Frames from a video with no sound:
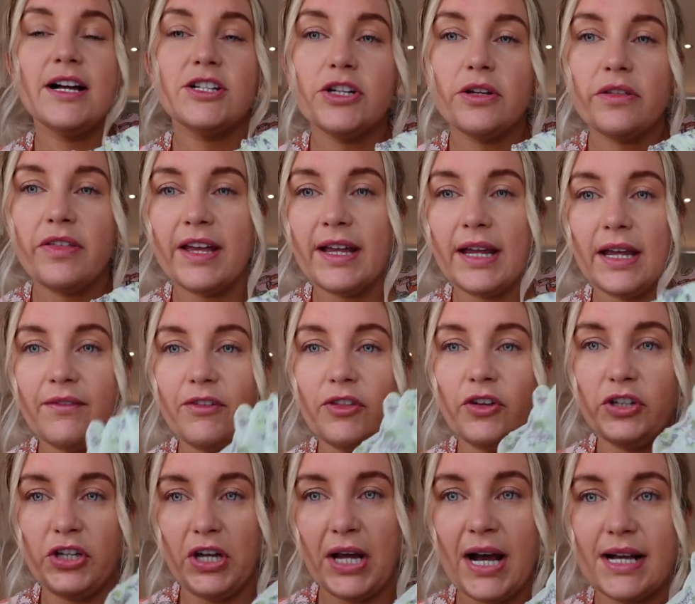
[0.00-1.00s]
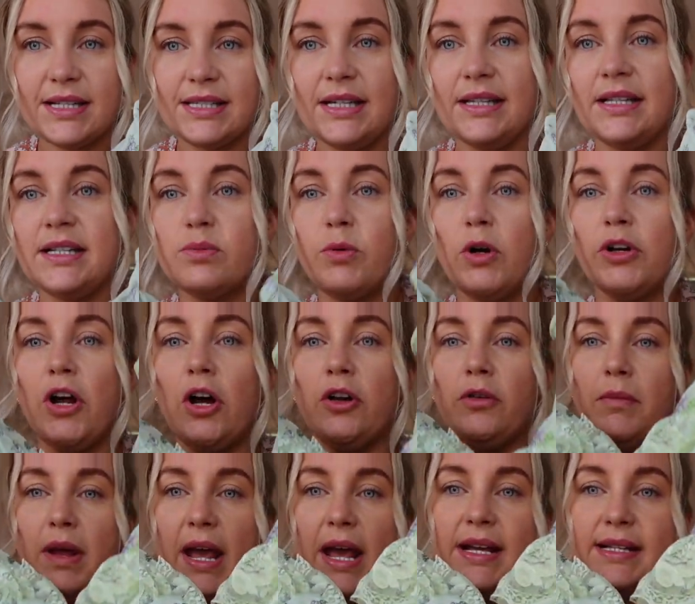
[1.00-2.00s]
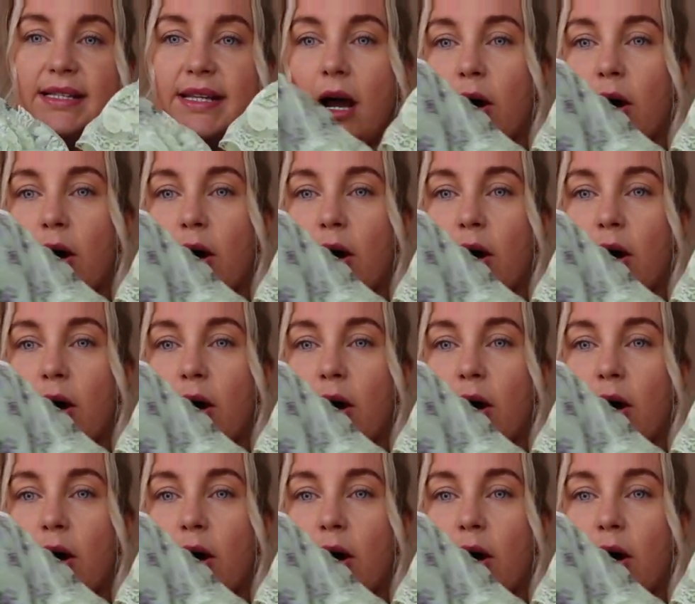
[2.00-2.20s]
I do think even though you can't see this one on me, it's